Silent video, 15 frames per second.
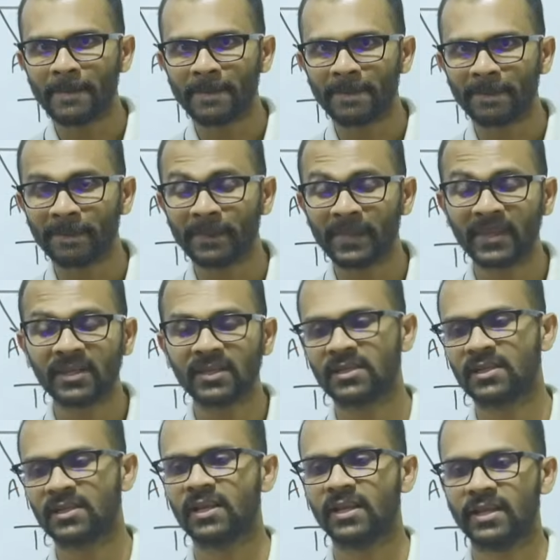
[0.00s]

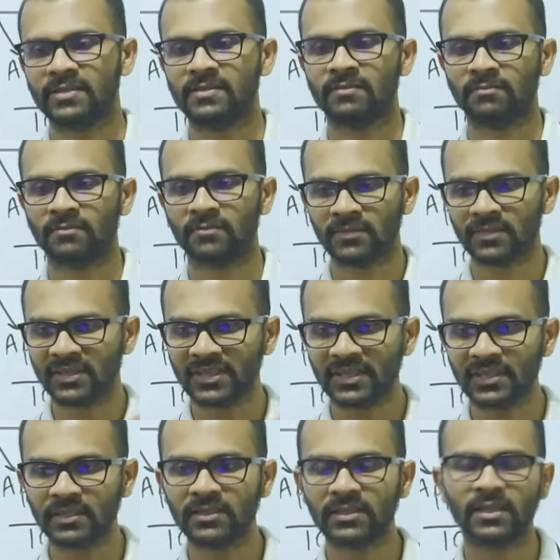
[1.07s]
39 lessons,
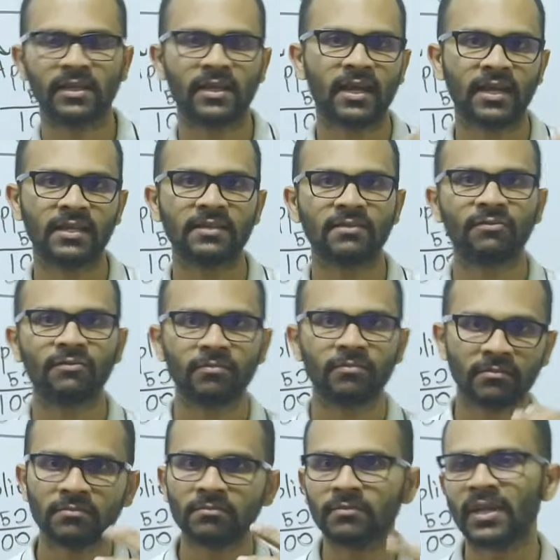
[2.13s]
39
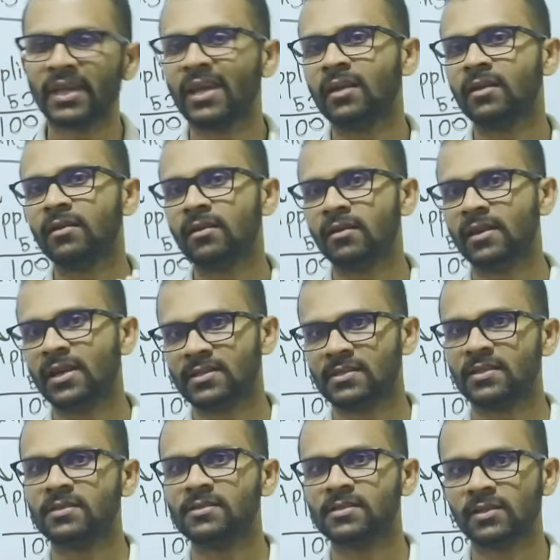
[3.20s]
main
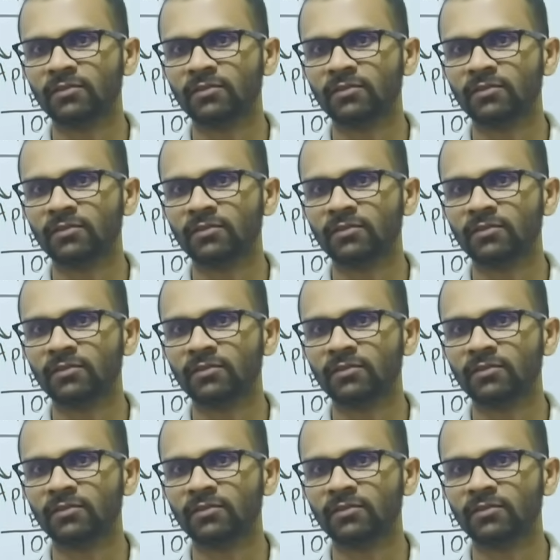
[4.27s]
lessons. If we